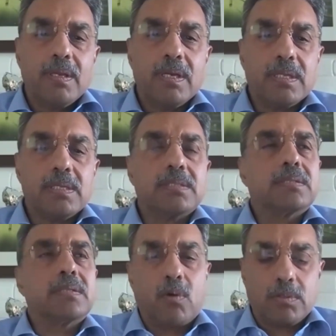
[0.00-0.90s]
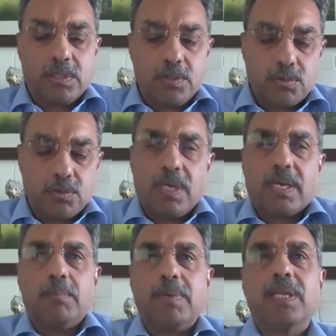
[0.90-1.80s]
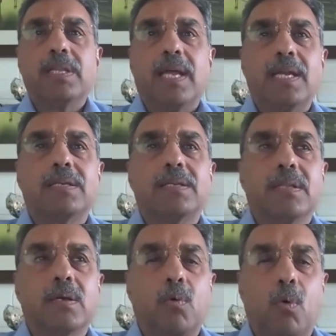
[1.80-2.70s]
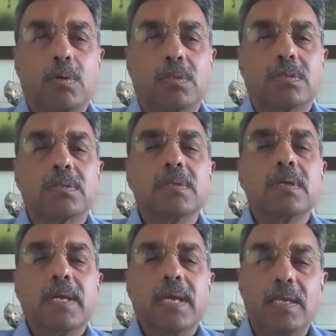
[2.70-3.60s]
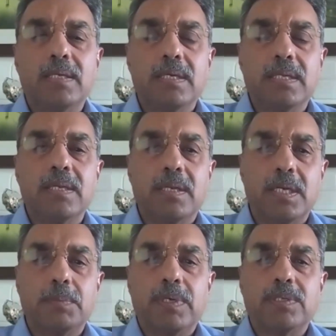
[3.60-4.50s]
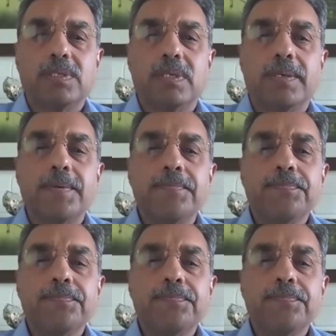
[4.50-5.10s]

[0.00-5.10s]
It is a constitutional remedy that the courts entertain a writ petition